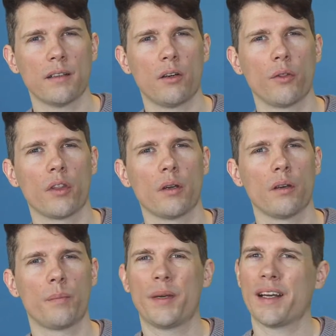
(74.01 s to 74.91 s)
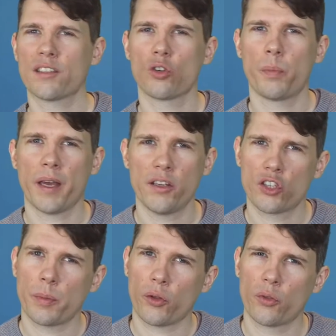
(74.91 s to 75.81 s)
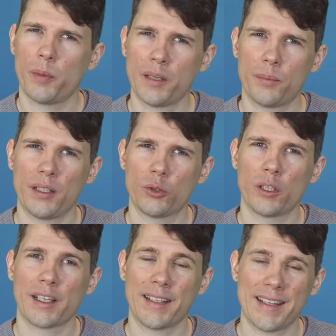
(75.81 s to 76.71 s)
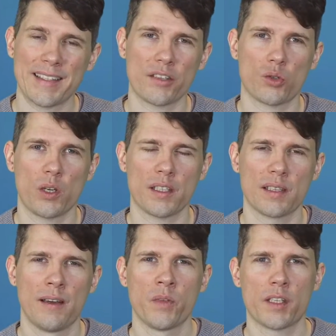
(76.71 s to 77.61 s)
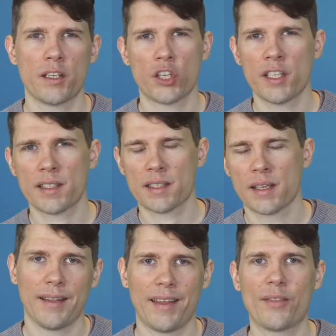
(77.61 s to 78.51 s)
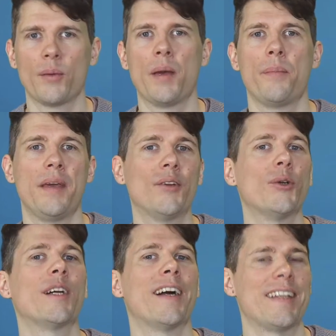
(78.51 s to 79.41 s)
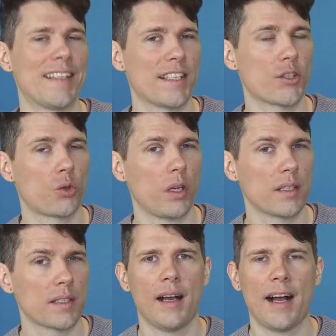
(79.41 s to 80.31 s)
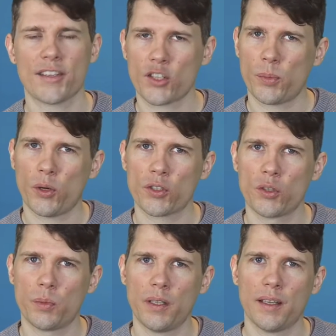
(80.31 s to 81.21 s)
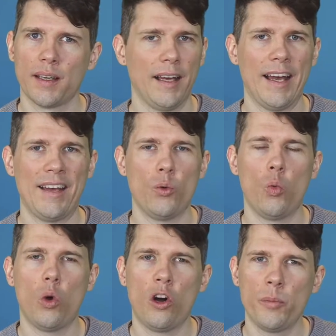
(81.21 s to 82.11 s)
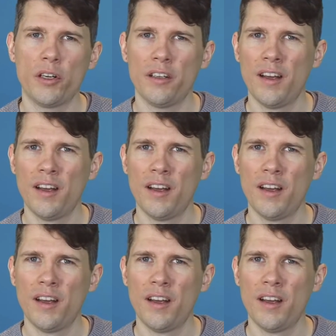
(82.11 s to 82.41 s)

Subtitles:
on the Pirastro page about the Perpetual Cadenza strings suggests that the Perpetual Cadenza strings are supposed to be a warmer,